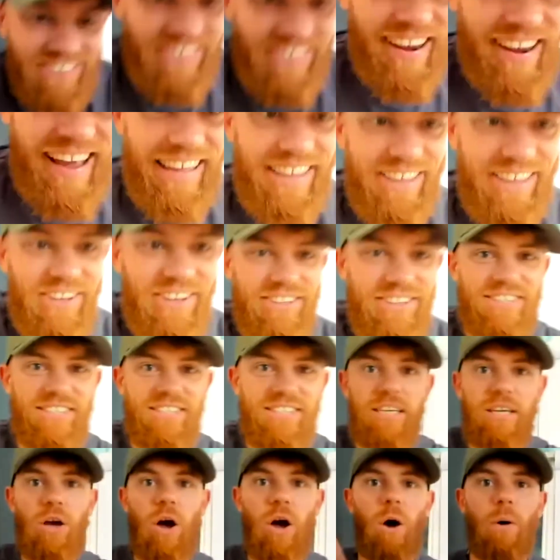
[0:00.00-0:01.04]
Right, good to see
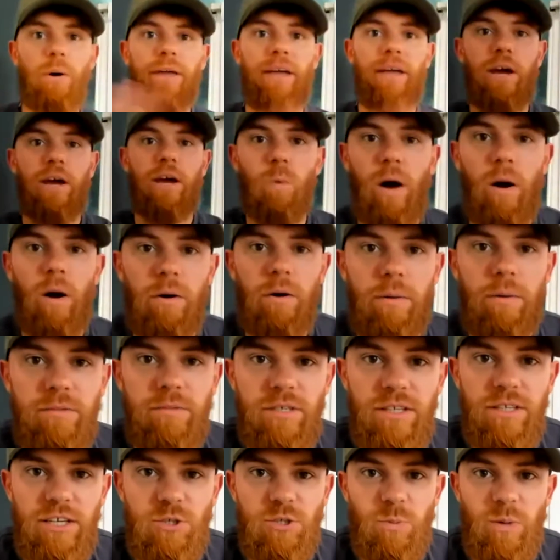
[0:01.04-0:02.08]
you all here. Welcome to
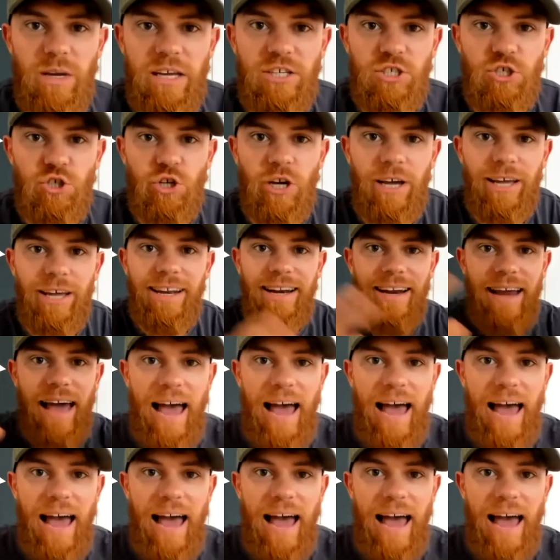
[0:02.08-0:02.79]
this week's training.